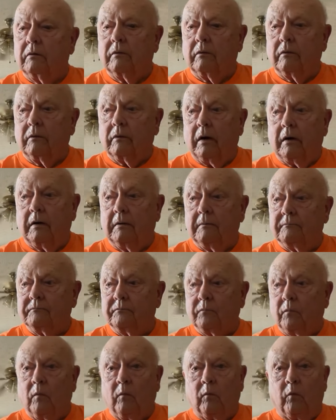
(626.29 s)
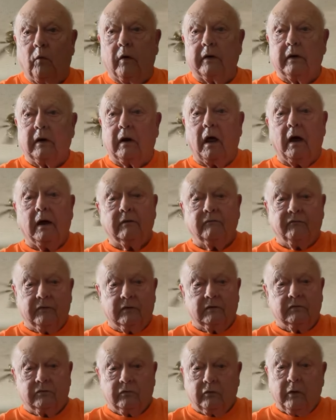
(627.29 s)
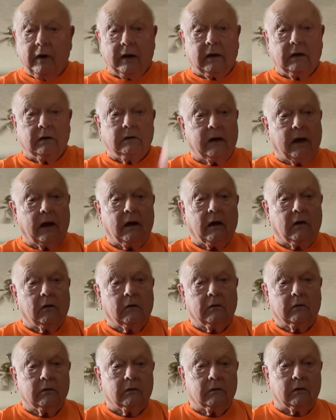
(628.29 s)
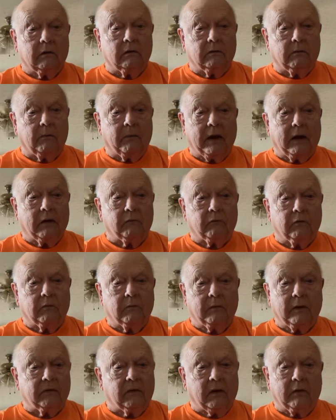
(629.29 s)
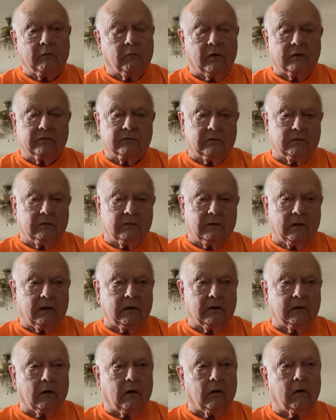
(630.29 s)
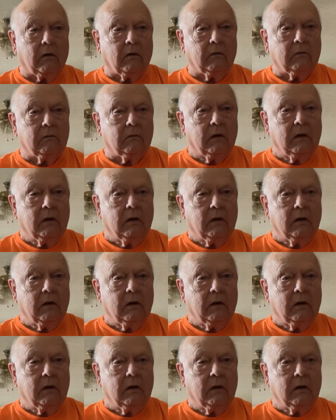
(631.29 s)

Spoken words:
one light fixture hanging down in the band room. It wasn't done at all.